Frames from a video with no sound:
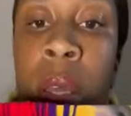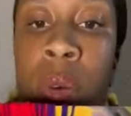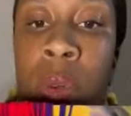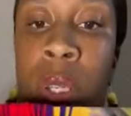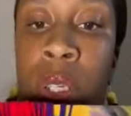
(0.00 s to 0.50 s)
I
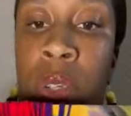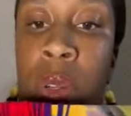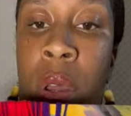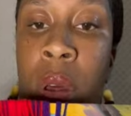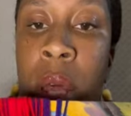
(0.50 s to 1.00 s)
want to show
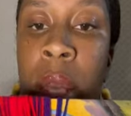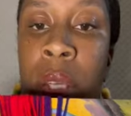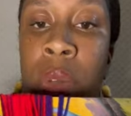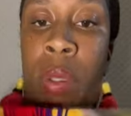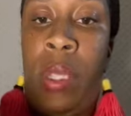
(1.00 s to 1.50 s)
y'all how to
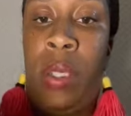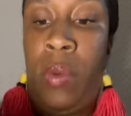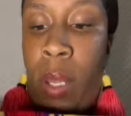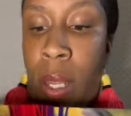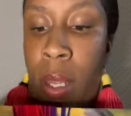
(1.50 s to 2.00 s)
do it this
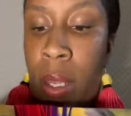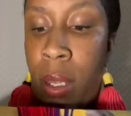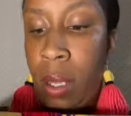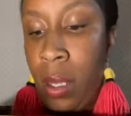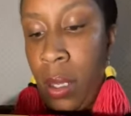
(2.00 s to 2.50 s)
way.
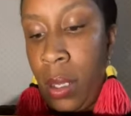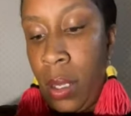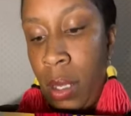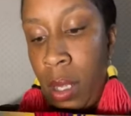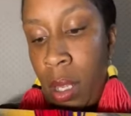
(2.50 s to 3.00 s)

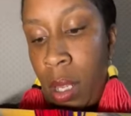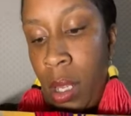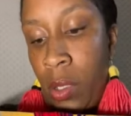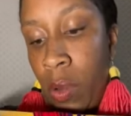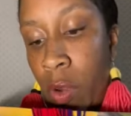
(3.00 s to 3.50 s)

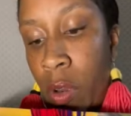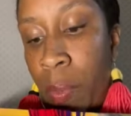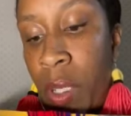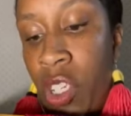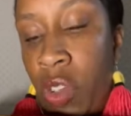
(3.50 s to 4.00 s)
So I'm going to
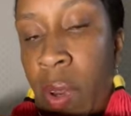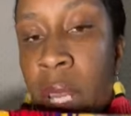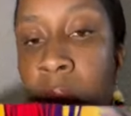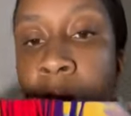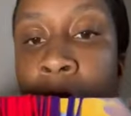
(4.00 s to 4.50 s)
put the string
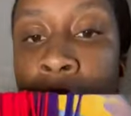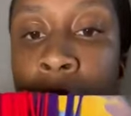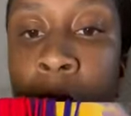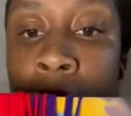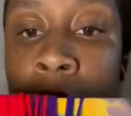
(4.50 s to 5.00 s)

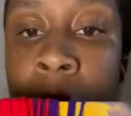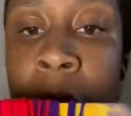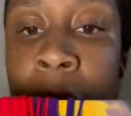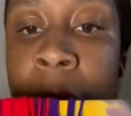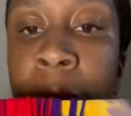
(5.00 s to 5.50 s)

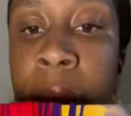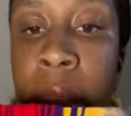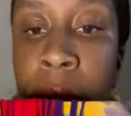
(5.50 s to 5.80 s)
underneath